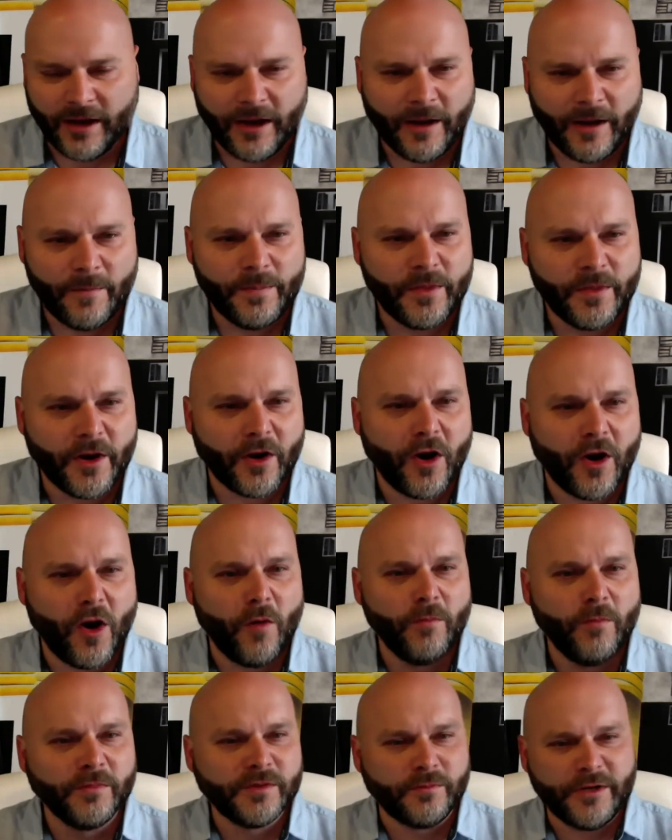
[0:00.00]
their
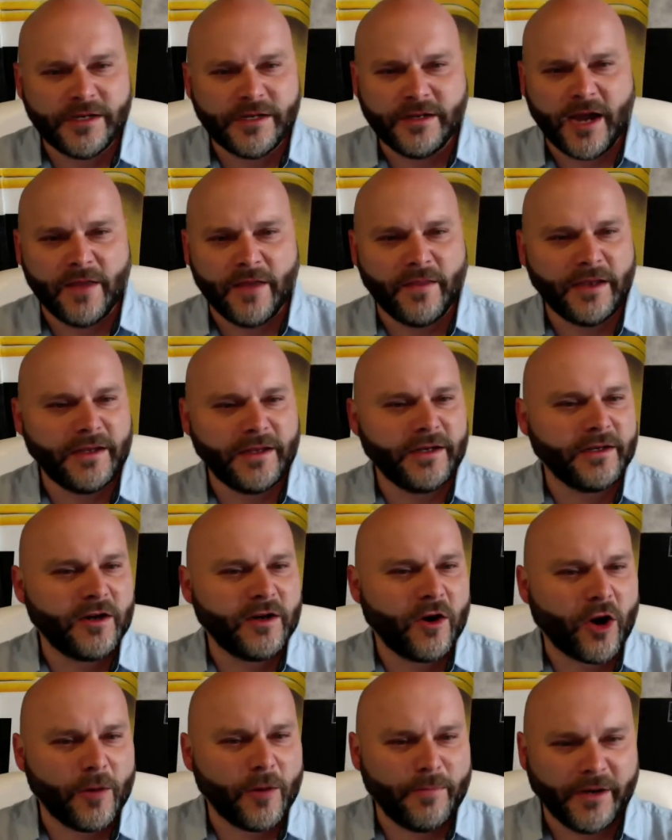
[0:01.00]
homes redone. They needed
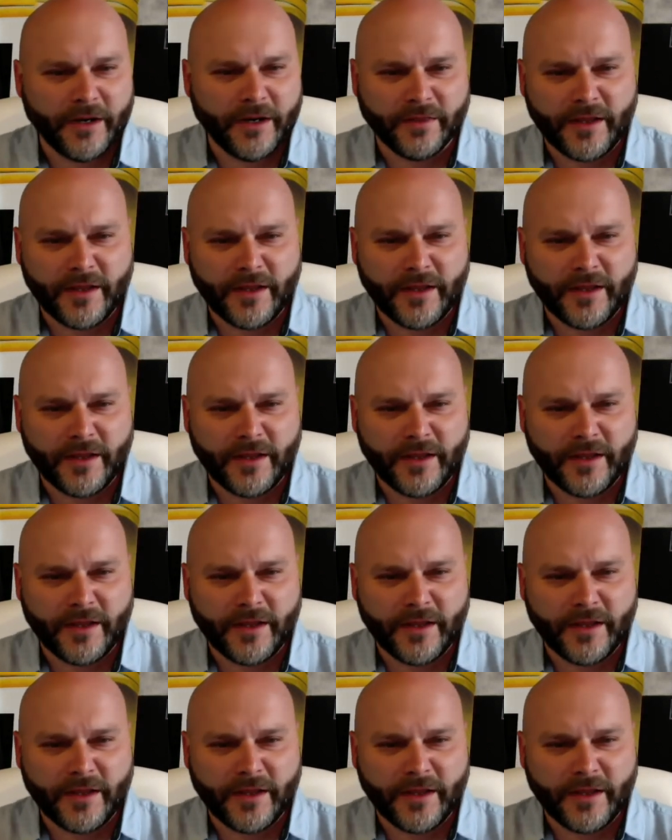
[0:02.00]
carpeting,